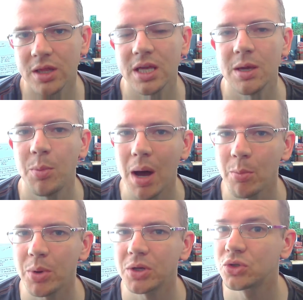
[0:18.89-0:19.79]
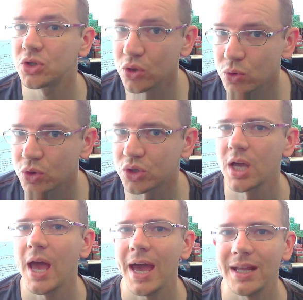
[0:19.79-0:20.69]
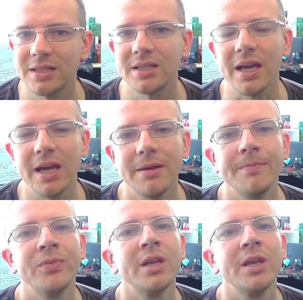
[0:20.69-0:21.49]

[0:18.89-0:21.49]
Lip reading: the Pump Zeus headset,